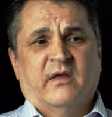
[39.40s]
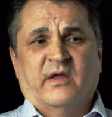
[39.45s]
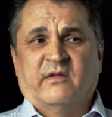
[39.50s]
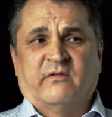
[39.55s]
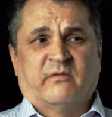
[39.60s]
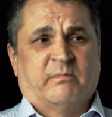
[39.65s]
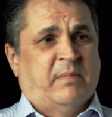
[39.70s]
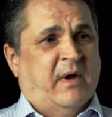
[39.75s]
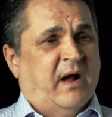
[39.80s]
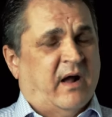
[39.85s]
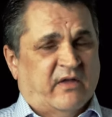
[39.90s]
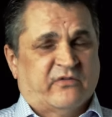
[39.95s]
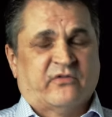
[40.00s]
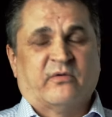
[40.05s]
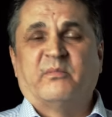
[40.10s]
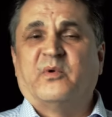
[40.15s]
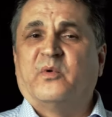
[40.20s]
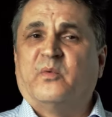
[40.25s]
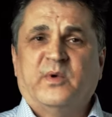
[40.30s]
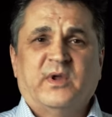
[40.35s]
It's
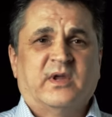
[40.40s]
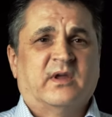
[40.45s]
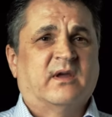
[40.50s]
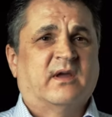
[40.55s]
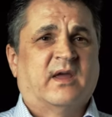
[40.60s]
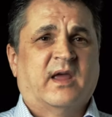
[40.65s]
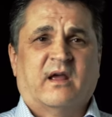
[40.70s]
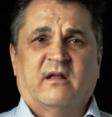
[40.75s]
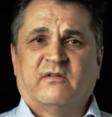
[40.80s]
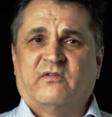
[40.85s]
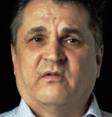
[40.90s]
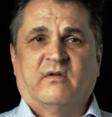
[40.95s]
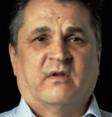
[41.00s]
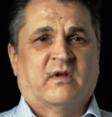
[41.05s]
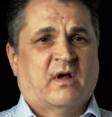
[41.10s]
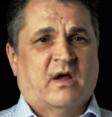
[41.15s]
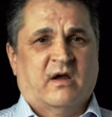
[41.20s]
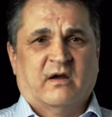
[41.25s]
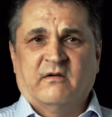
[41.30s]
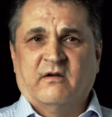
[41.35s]
possible we could
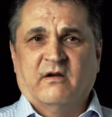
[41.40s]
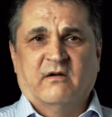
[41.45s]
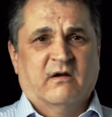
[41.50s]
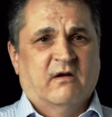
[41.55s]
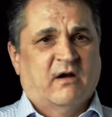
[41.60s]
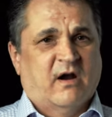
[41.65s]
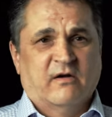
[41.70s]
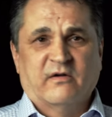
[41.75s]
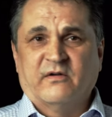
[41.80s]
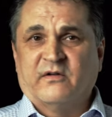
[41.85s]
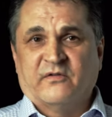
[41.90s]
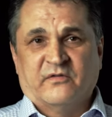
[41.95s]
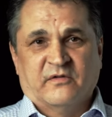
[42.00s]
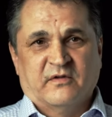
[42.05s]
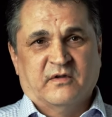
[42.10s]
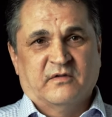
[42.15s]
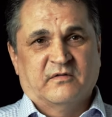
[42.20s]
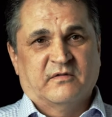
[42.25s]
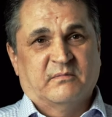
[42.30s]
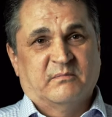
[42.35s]
conquer heart
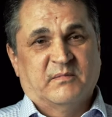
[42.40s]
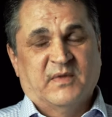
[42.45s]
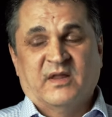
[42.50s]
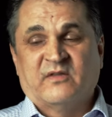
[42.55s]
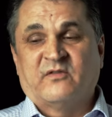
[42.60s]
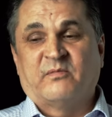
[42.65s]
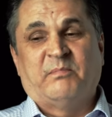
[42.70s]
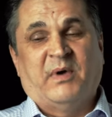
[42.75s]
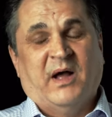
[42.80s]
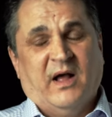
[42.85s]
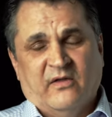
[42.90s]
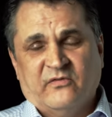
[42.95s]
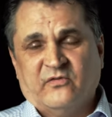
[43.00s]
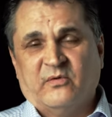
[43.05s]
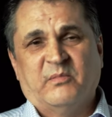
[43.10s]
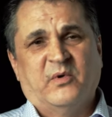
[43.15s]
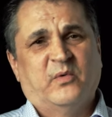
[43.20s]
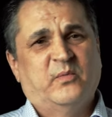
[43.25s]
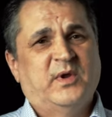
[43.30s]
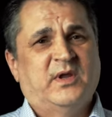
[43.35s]
disease. It's
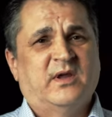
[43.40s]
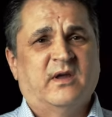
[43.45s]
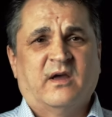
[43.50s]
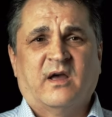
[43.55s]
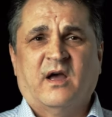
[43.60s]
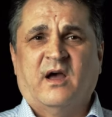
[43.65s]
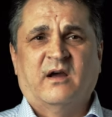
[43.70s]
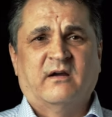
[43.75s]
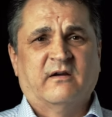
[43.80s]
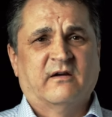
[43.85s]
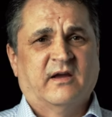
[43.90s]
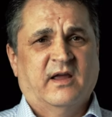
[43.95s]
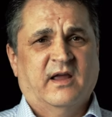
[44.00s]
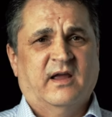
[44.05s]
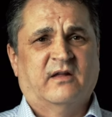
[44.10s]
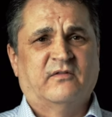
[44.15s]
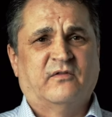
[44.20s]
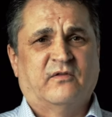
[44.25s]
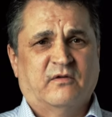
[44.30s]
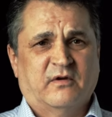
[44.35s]
possible we could conquer
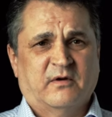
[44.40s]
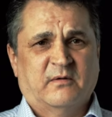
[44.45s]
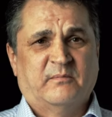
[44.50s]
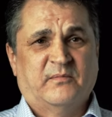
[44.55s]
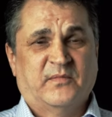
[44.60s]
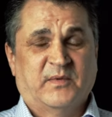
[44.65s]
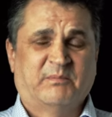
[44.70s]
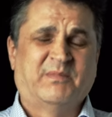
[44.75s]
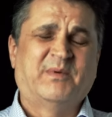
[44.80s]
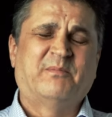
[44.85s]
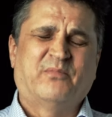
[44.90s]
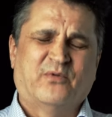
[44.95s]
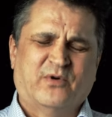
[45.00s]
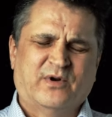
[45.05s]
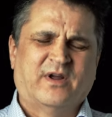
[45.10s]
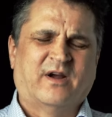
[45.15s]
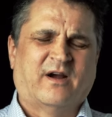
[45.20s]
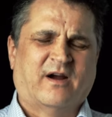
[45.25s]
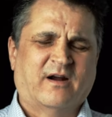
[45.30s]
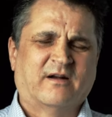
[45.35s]
cancer. It'd be
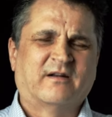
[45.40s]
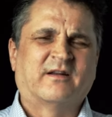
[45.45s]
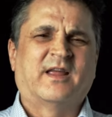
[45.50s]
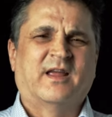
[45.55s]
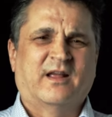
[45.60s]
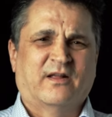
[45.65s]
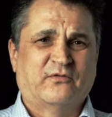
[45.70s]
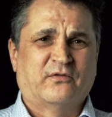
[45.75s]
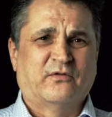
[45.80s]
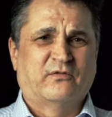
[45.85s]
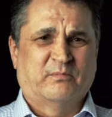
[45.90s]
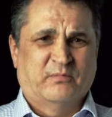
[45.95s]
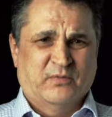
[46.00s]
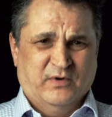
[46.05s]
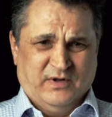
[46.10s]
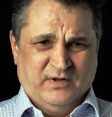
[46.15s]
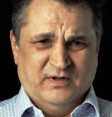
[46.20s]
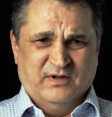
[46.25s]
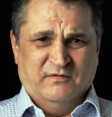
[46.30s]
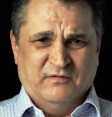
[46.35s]
pretty hard. Cancer's a
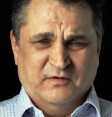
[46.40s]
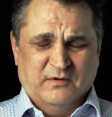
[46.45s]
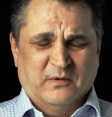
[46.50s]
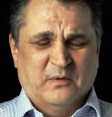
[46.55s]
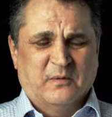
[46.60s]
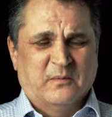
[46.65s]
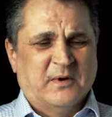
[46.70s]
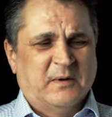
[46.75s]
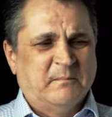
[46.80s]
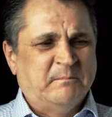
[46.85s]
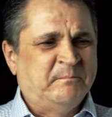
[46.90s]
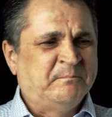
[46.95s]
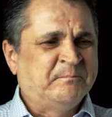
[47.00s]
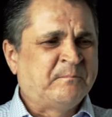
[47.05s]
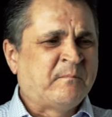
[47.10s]
pretty difficult one.